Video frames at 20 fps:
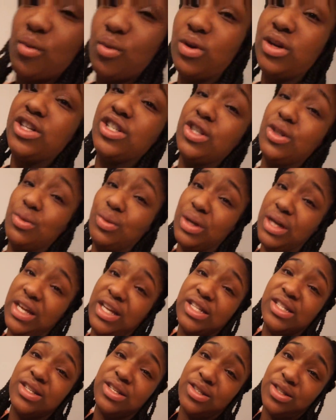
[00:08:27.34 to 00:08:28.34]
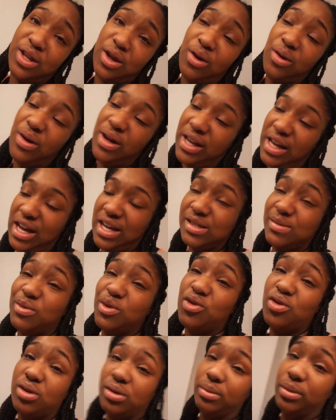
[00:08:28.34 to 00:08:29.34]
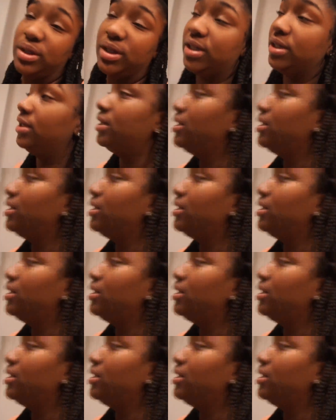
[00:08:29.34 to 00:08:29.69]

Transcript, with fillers: We should have went into the store and got some cornbread.